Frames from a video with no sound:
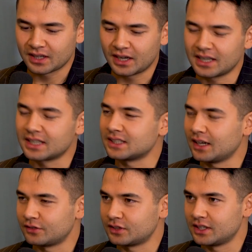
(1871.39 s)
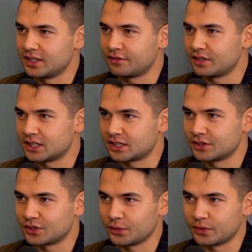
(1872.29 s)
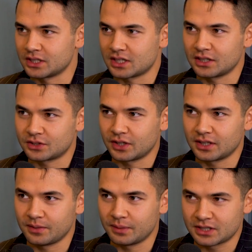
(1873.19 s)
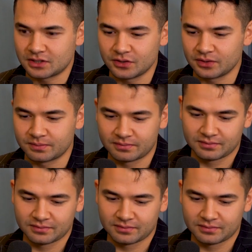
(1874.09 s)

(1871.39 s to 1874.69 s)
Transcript: I guess, after the definition and so on, is like trying the best you